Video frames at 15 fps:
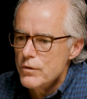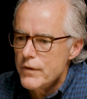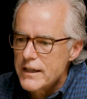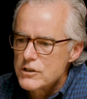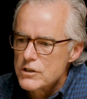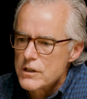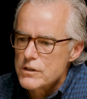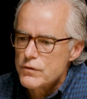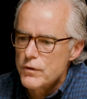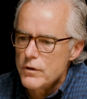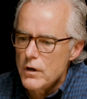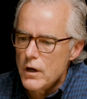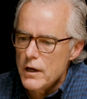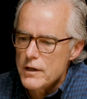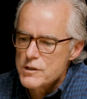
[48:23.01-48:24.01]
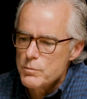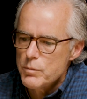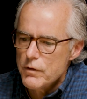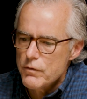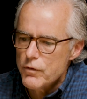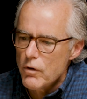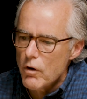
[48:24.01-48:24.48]
not just for us,
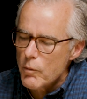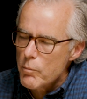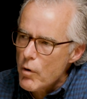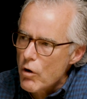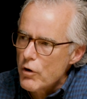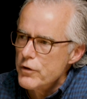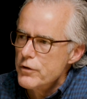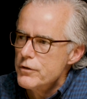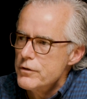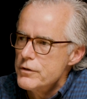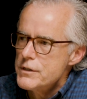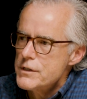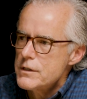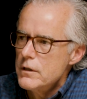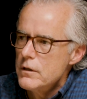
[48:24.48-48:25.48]
but for our partners